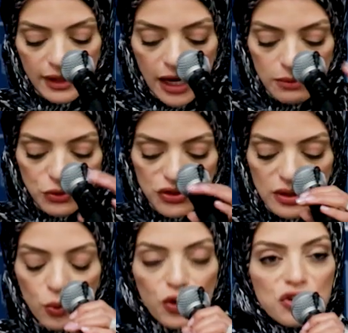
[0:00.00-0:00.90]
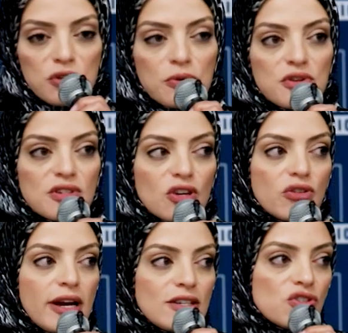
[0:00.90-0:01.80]
on Muslim worshipers in
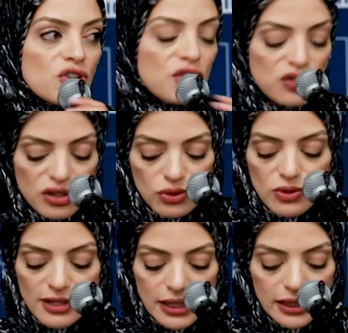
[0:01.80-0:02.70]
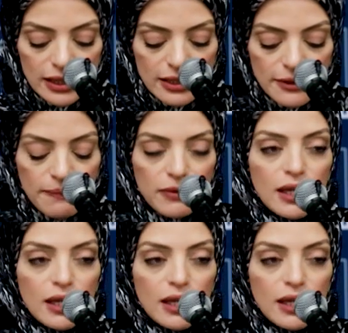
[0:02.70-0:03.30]
Christ Church in New Zealand,